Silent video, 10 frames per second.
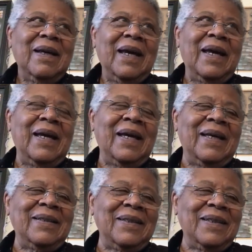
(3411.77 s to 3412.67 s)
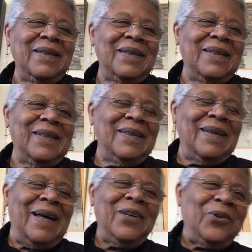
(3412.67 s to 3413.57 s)
and
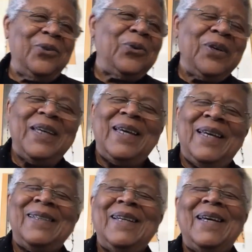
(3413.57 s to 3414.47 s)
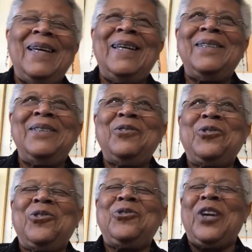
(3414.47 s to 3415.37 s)
I go through again and
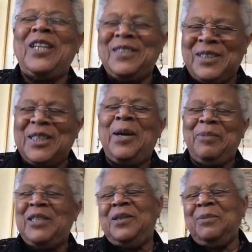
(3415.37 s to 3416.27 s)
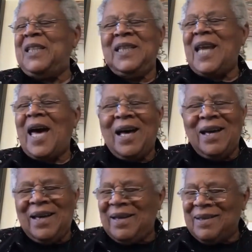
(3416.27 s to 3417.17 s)
tray slam into me and
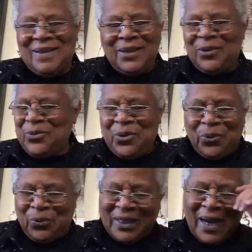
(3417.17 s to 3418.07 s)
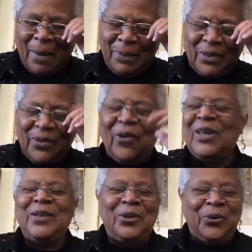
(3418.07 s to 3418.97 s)
I don't know what happened.
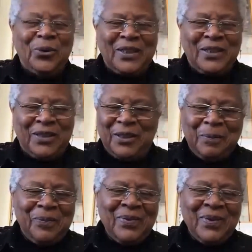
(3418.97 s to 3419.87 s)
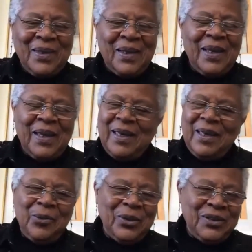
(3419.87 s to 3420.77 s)
All I know is
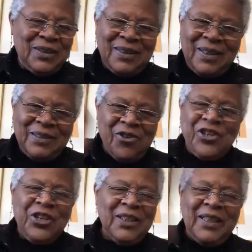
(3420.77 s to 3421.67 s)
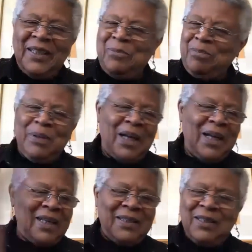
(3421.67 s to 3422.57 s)
it was chili,
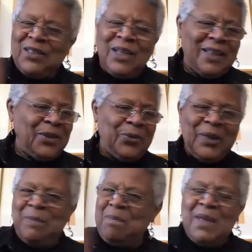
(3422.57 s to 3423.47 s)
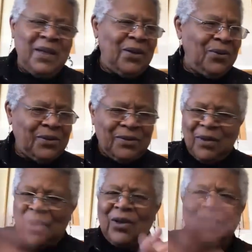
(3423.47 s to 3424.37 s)
bun, cutlery, milk,
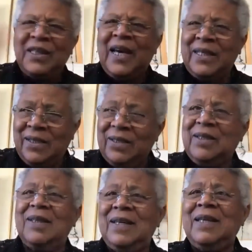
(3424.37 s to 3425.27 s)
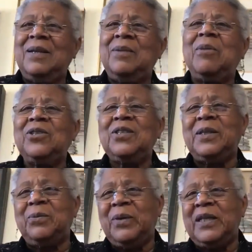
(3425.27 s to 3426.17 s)
all of that and it
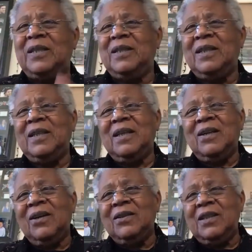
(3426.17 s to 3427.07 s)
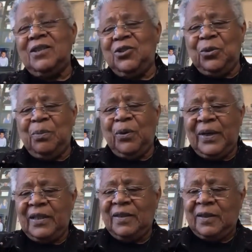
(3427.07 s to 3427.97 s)
mostly went on these two
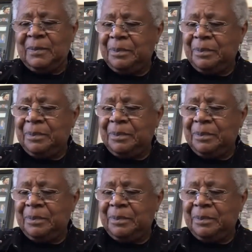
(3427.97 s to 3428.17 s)
boys.